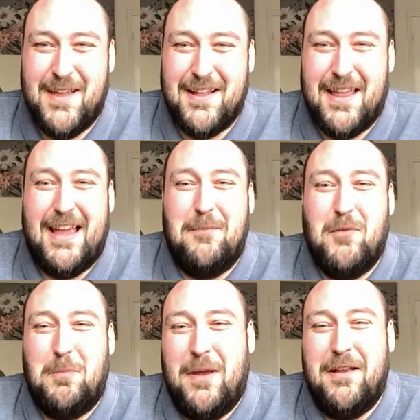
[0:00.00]
like I'm
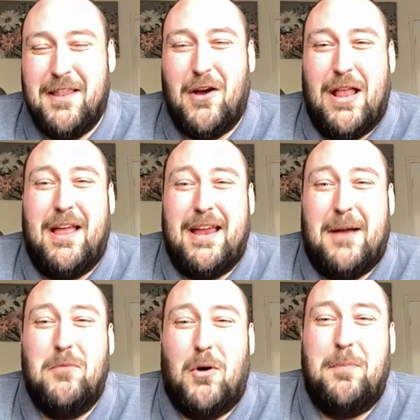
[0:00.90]
not
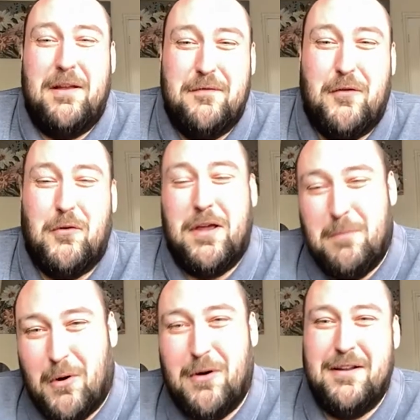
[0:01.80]
being funny,
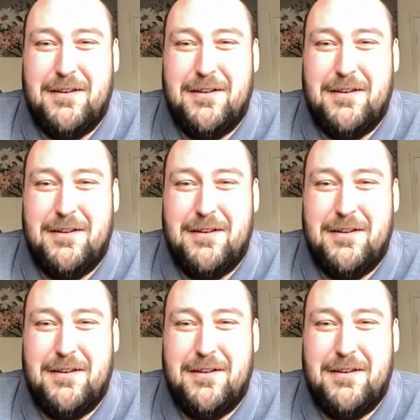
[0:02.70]
but